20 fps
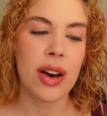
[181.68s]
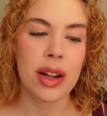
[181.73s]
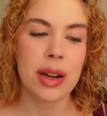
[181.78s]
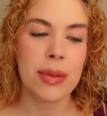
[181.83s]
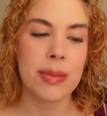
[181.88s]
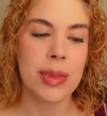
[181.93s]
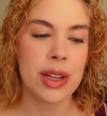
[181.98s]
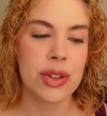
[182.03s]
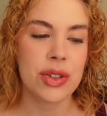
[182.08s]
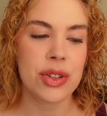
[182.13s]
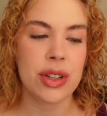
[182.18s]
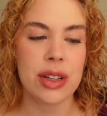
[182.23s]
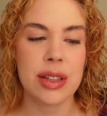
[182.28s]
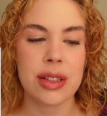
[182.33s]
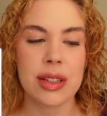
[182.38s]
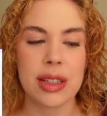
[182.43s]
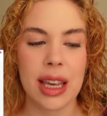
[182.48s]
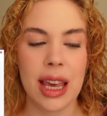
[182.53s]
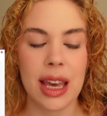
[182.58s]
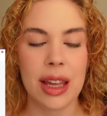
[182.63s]

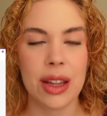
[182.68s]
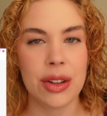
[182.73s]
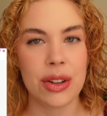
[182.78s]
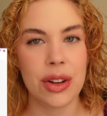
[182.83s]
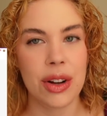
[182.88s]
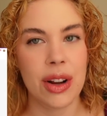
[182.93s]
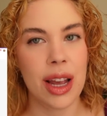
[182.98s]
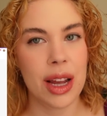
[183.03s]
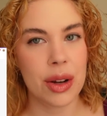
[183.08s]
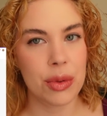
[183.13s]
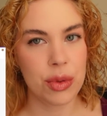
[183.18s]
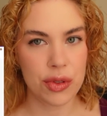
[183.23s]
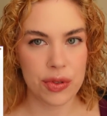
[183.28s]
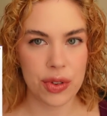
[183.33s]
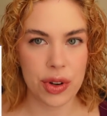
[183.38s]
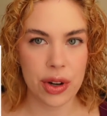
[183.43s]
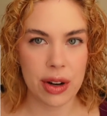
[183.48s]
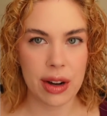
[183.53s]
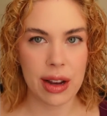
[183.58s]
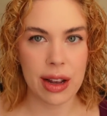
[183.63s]
automations, calendar, and
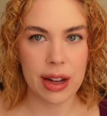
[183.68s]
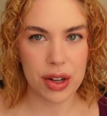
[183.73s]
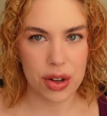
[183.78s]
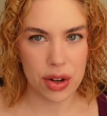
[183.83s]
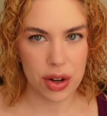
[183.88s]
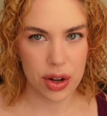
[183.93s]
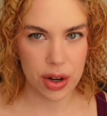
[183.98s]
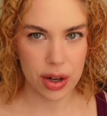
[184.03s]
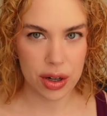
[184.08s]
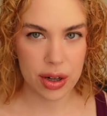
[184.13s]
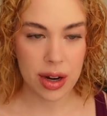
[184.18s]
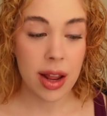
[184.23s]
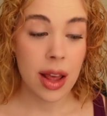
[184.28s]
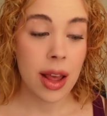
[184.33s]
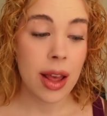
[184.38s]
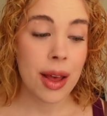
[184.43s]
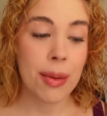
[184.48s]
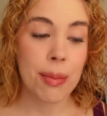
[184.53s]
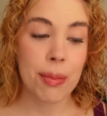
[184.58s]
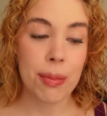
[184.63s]
refer and earn.
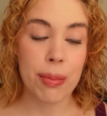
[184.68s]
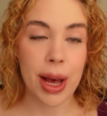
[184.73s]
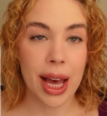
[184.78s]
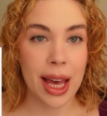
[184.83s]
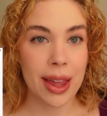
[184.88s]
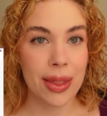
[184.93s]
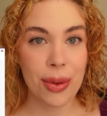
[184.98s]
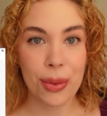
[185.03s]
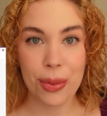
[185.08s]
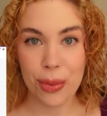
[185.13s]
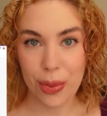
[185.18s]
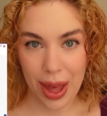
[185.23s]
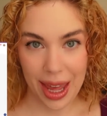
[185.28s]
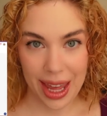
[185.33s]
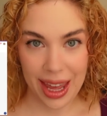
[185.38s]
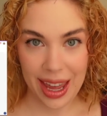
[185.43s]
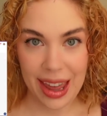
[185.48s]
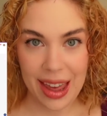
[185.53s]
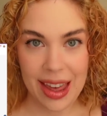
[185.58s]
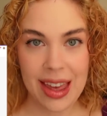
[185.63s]
By the
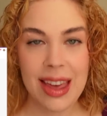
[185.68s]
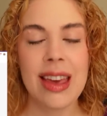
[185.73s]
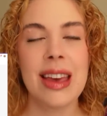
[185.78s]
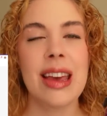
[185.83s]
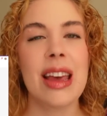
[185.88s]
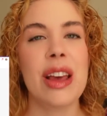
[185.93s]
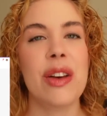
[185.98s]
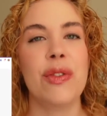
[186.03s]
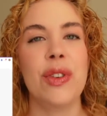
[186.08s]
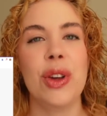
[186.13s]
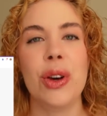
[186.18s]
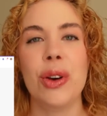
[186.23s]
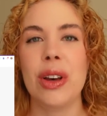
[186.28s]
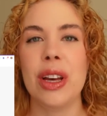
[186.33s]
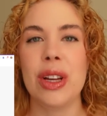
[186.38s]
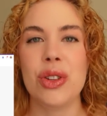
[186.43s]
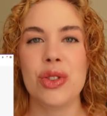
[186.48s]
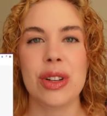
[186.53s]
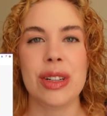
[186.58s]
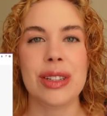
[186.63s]
way, if you're
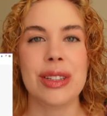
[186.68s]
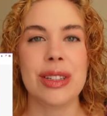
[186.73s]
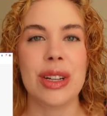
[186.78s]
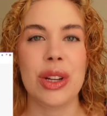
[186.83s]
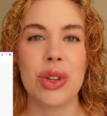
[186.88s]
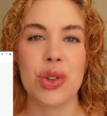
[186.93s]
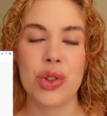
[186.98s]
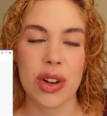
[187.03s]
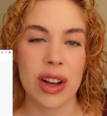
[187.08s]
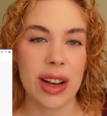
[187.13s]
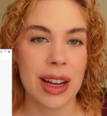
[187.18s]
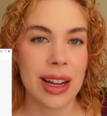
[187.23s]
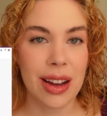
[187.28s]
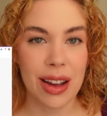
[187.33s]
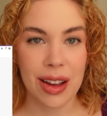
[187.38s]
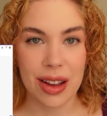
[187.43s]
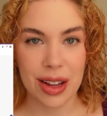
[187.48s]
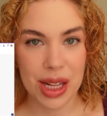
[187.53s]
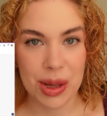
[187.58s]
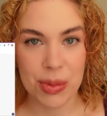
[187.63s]
interested in trying
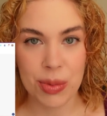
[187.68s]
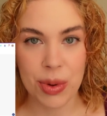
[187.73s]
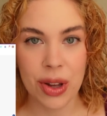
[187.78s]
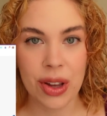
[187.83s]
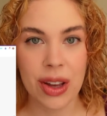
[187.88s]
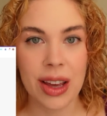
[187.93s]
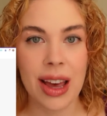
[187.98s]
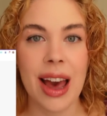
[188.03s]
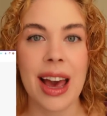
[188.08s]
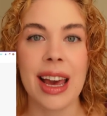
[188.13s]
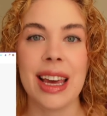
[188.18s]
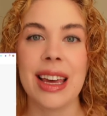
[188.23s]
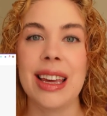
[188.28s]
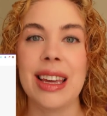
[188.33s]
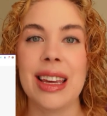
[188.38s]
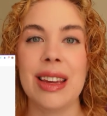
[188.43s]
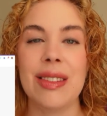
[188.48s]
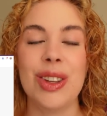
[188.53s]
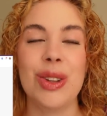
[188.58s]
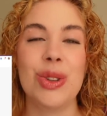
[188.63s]
Honeybook, I can
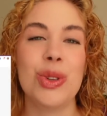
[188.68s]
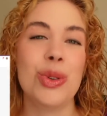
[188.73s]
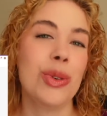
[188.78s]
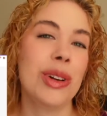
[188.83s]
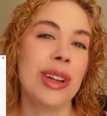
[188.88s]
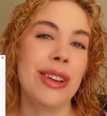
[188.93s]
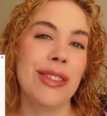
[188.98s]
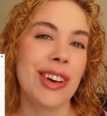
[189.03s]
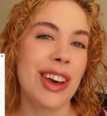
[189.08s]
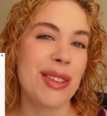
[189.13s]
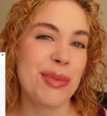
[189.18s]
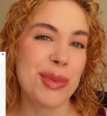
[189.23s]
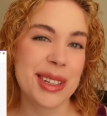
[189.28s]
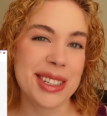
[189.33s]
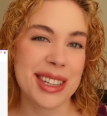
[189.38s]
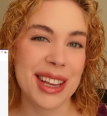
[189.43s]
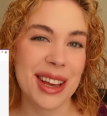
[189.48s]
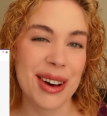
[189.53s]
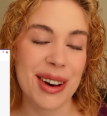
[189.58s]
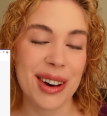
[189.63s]
give you
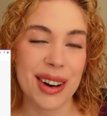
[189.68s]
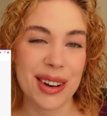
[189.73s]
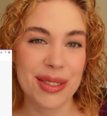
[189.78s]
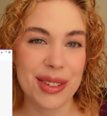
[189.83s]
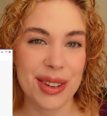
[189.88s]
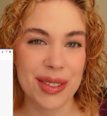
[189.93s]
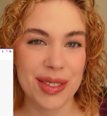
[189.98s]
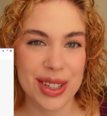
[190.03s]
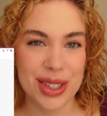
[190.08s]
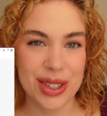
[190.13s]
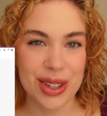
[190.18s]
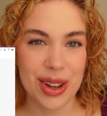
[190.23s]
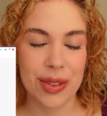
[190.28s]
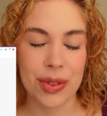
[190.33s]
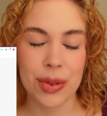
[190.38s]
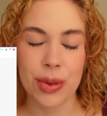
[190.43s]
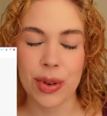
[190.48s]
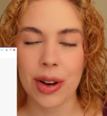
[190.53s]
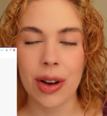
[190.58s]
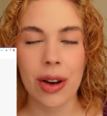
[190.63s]
25% off of the
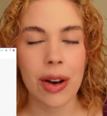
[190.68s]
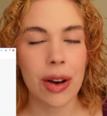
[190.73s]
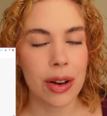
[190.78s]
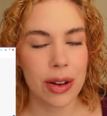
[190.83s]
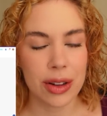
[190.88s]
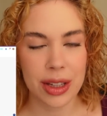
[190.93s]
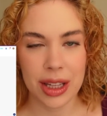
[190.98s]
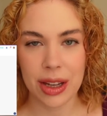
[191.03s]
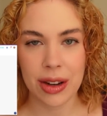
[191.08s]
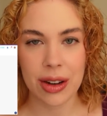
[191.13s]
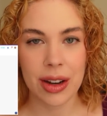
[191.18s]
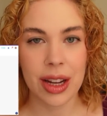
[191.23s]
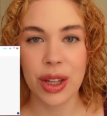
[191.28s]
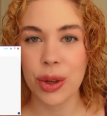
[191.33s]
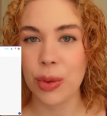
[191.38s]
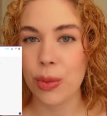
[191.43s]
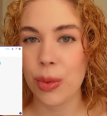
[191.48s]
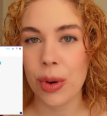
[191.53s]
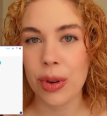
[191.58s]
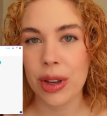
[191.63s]
software all year, and
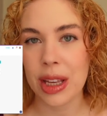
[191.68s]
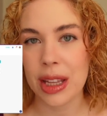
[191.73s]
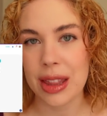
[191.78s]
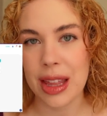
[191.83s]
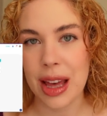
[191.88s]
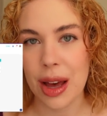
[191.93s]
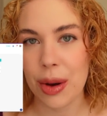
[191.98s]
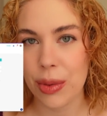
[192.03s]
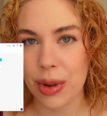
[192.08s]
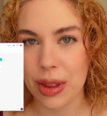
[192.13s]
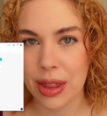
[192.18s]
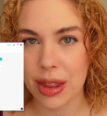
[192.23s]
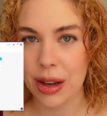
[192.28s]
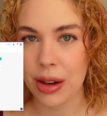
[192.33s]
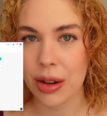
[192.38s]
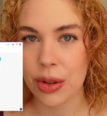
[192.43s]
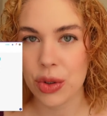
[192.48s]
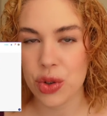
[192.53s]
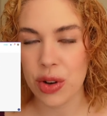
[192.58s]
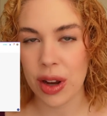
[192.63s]
you won't get that with
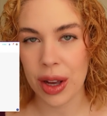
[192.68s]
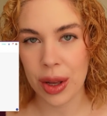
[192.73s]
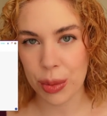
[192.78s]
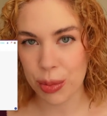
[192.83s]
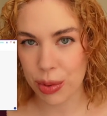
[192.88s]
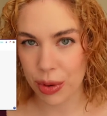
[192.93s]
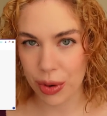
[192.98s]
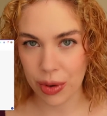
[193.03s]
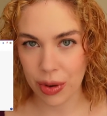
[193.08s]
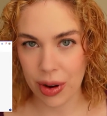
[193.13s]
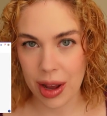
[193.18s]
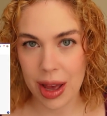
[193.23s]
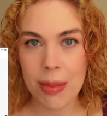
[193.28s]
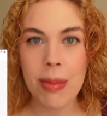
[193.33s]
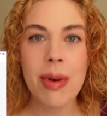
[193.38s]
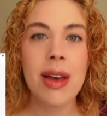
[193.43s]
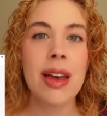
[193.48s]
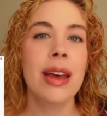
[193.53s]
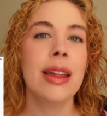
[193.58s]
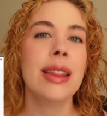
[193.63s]
their trial
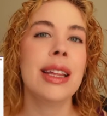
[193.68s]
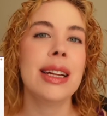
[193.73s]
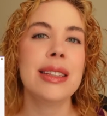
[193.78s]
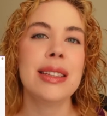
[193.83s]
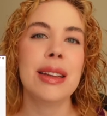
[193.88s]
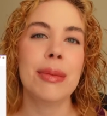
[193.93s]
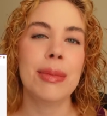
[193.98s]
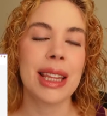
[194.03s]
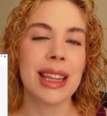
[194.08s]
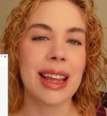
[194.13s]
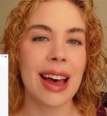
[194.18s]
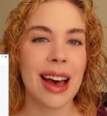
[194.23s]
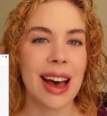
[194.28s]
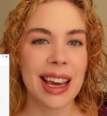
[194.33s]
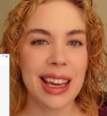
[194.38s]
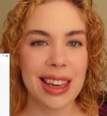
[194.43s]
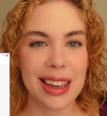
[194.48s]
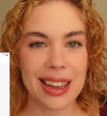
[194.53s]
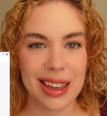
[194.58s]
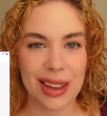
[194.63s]
program. That's something that I
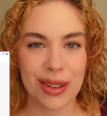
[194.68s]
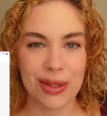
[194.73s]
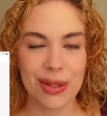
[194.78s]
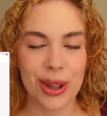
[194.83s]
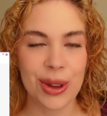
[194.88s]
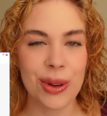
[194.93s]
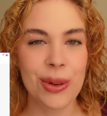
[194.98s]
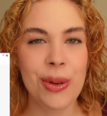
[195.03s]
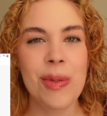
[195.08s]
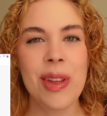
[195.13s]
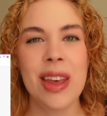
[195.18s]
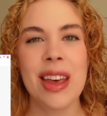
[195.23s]
can give you.